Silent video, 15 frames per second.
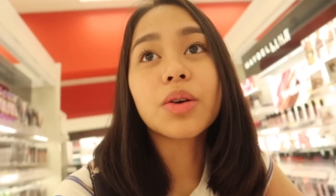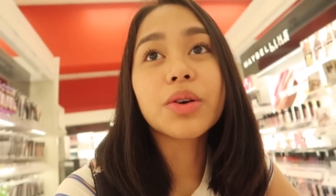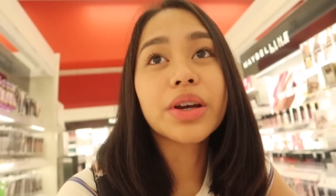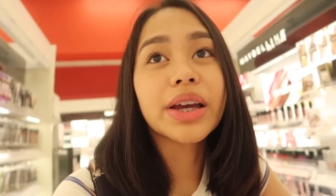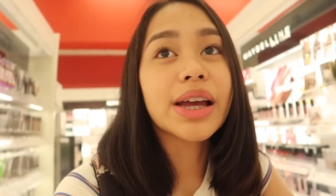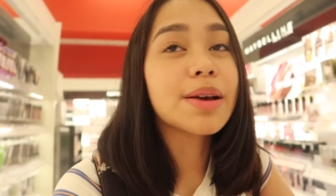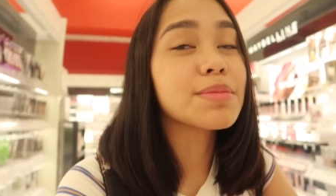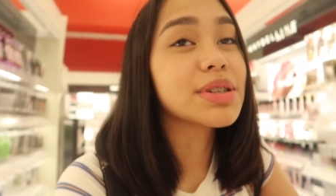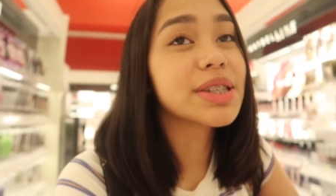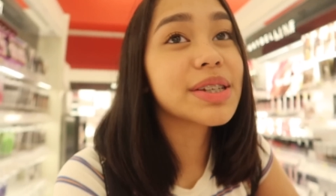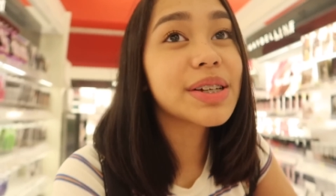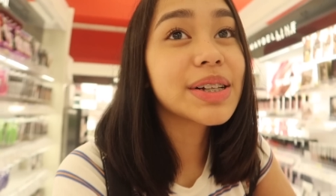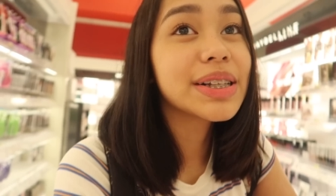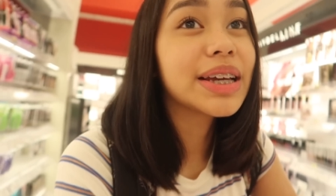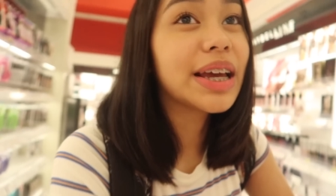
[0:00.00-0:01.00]
okay, I'm
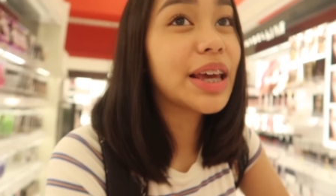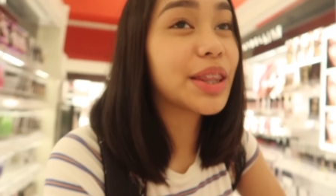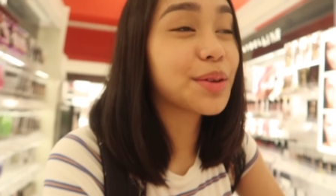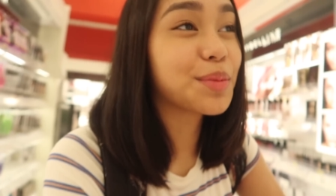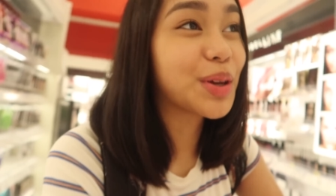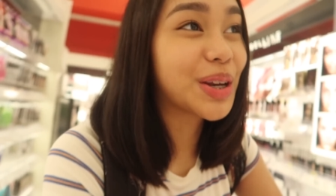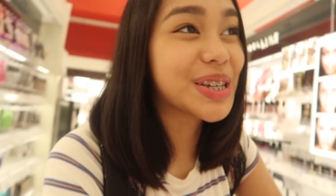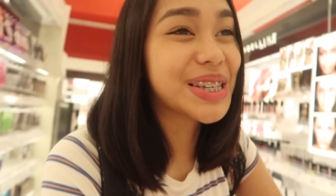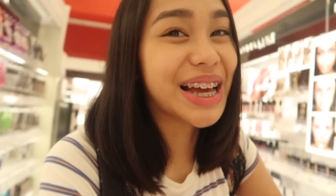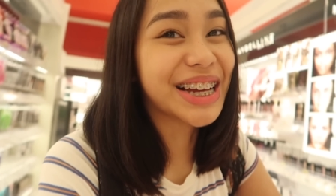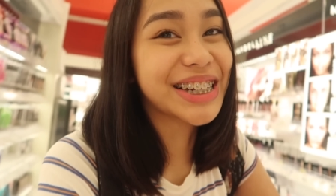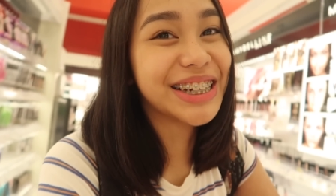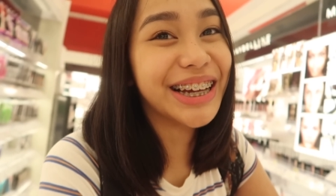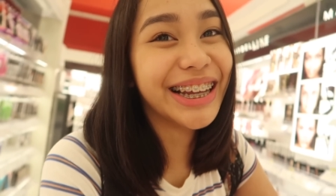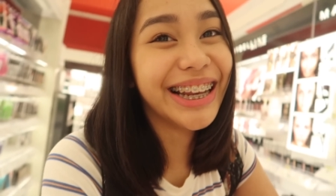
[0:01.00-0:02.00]
still in the beauty
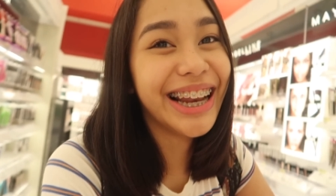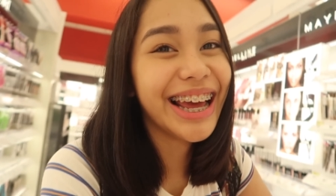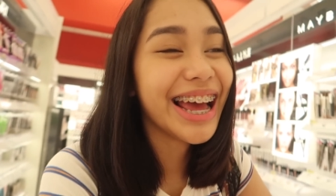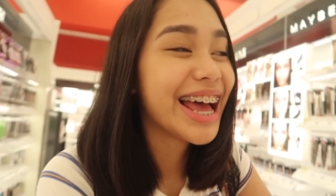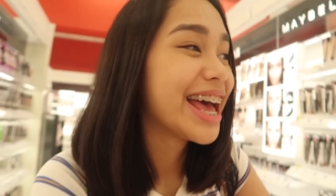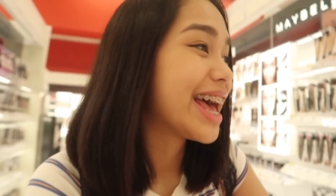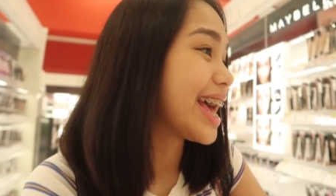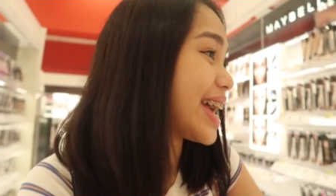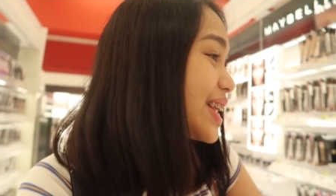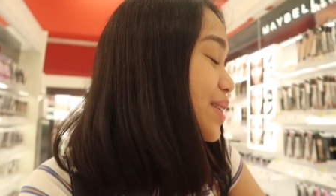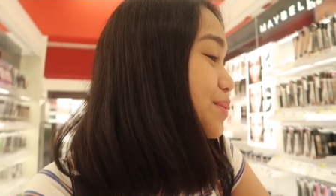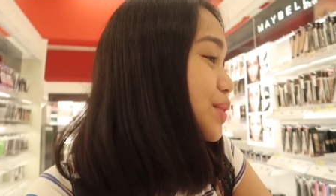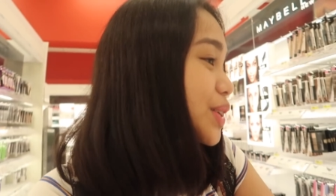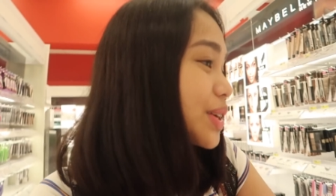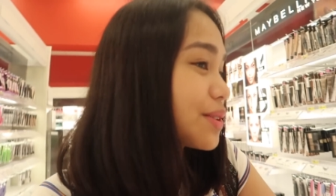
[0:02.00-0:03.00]
section and
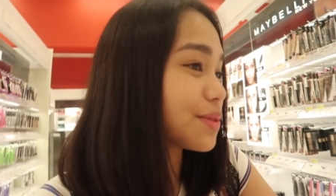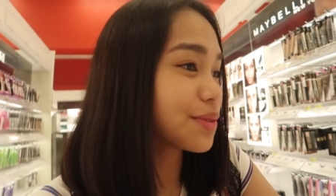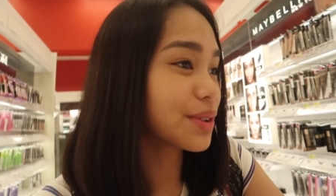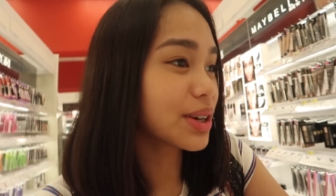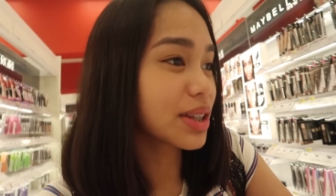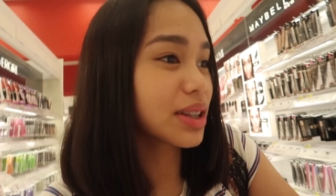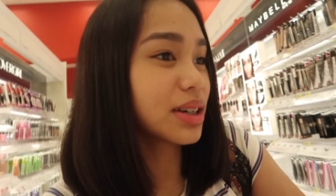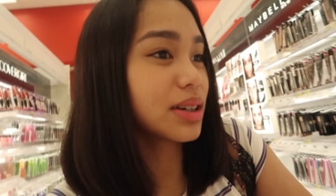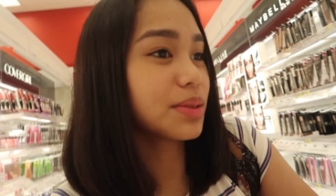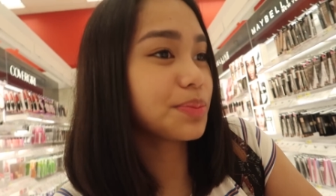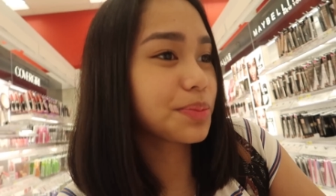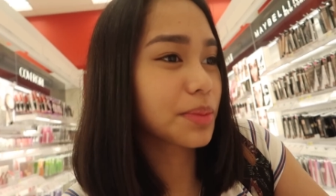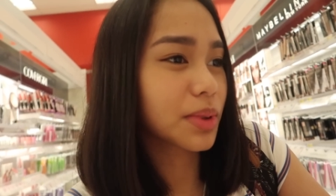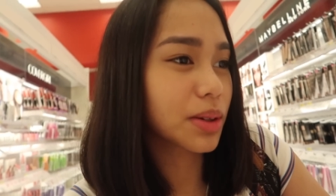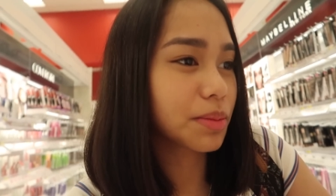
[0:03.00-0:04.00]
I'm looking for the
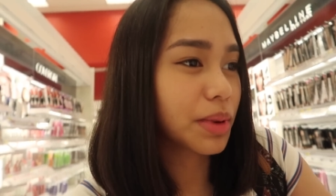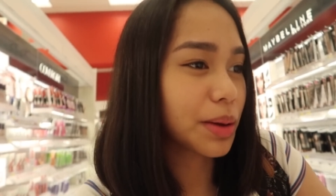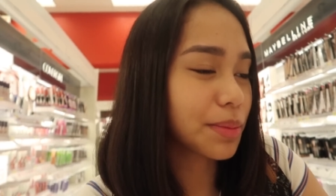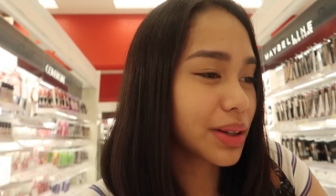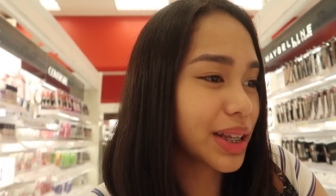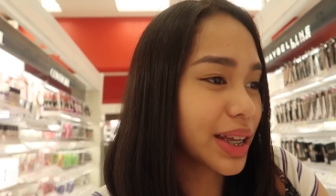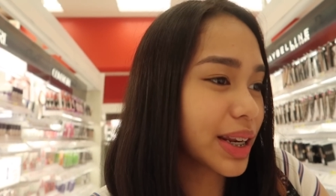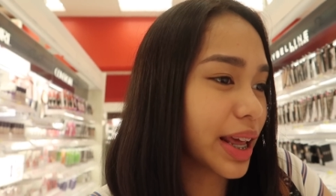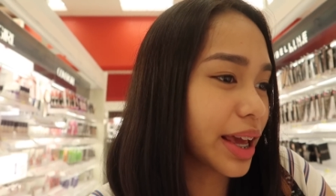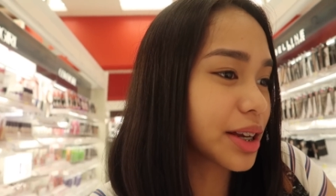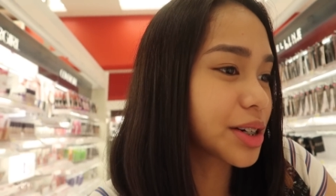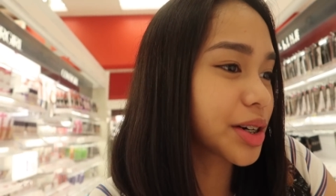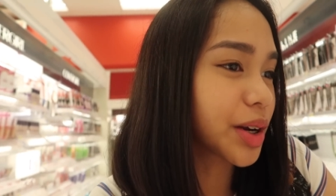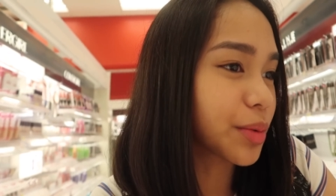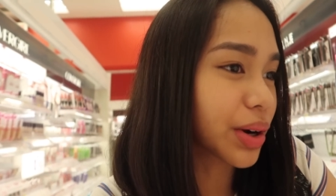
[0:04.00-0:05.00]
Maybelline
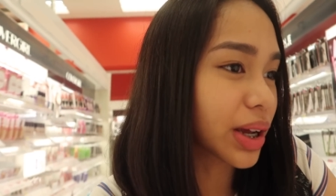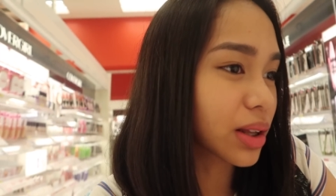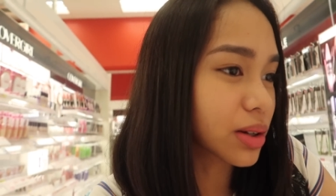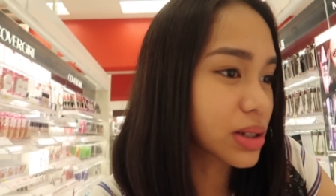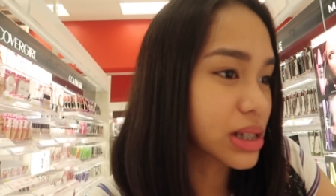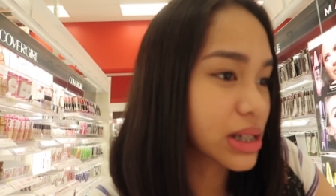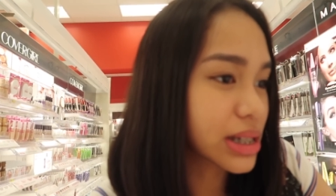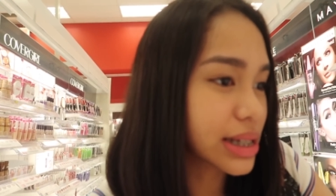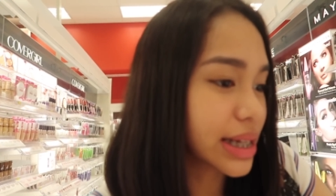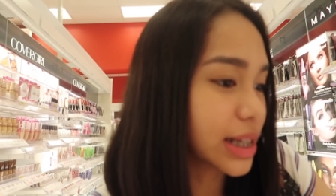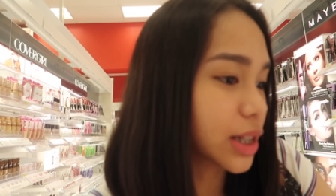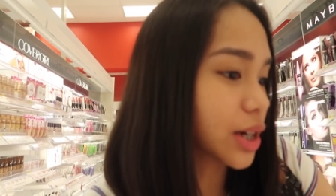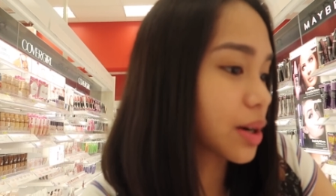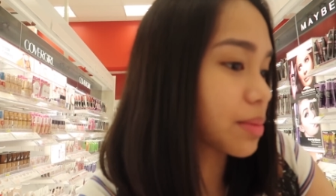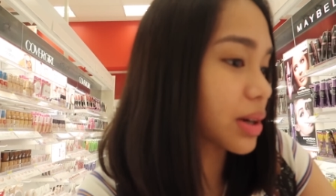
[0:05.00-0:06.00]
Age Rewind
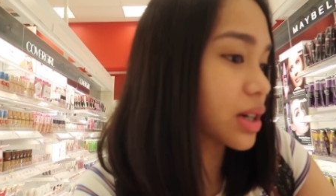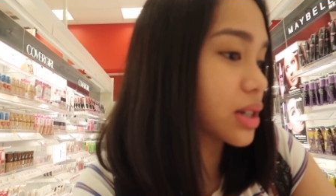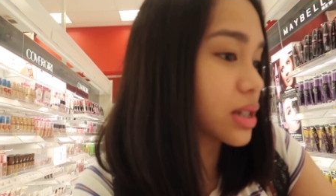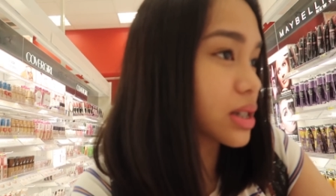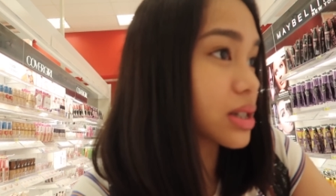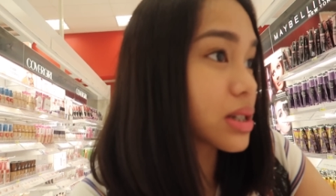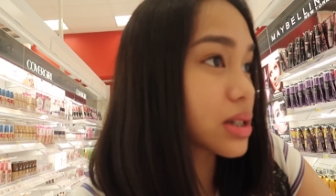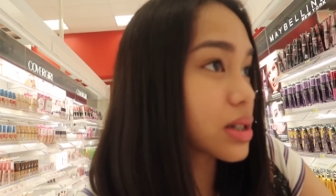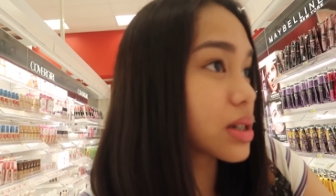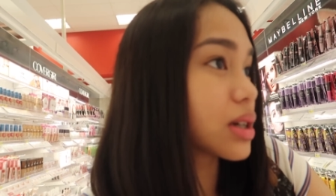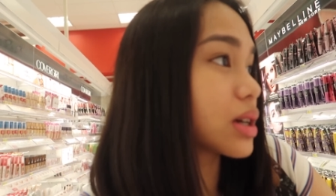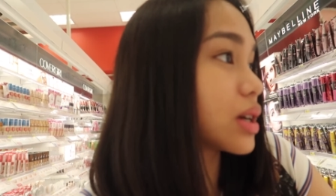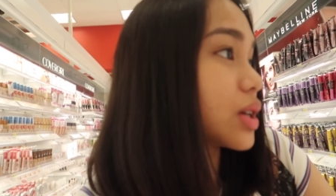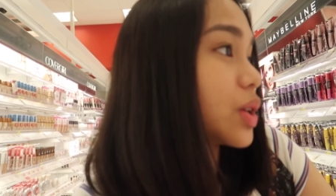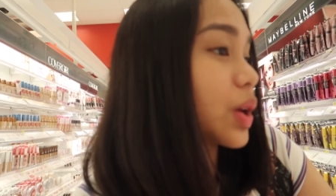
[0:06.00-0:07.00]
Concealer because
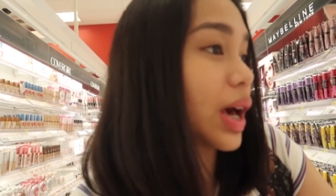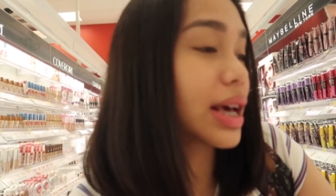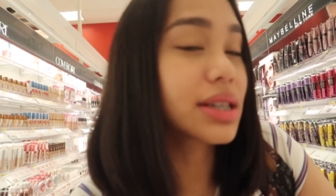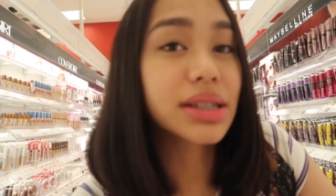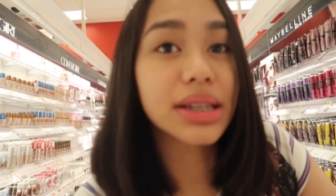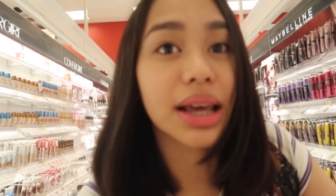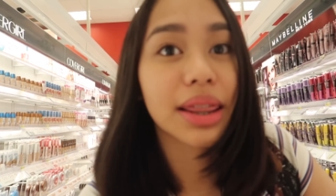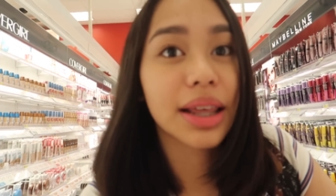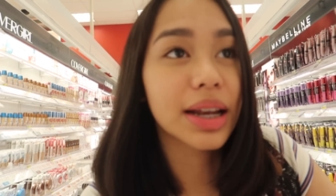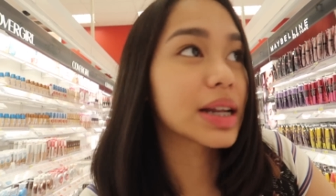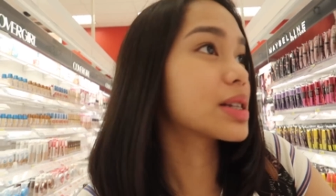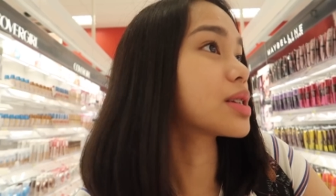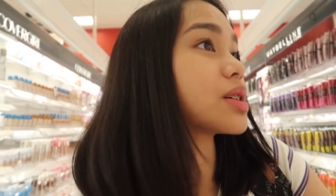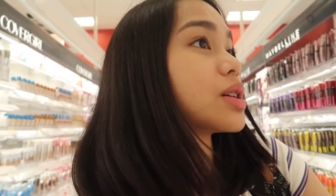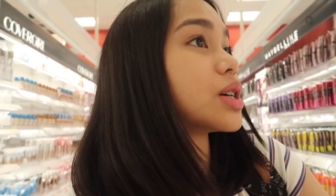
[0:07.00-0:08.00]
you guys said that
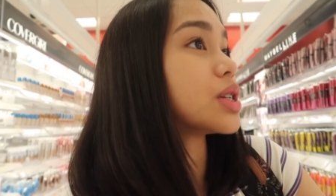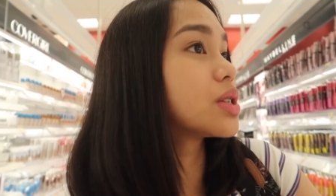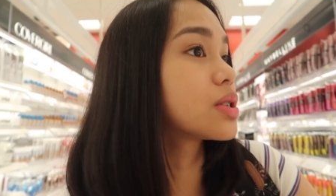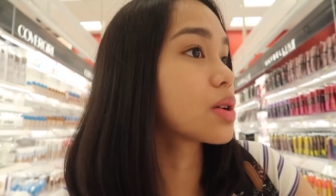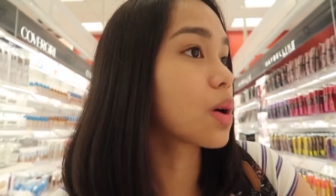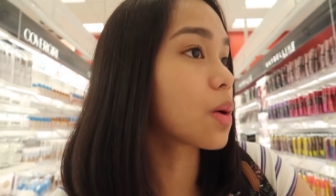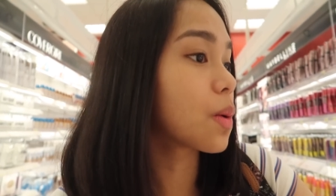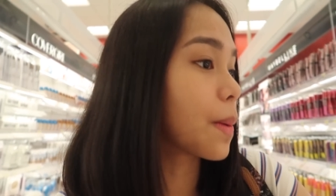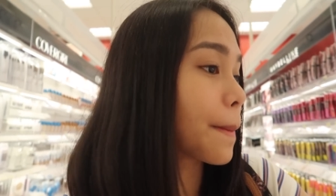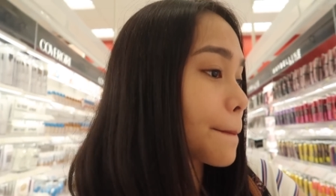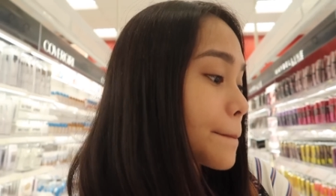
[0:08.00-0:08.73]
it's good, so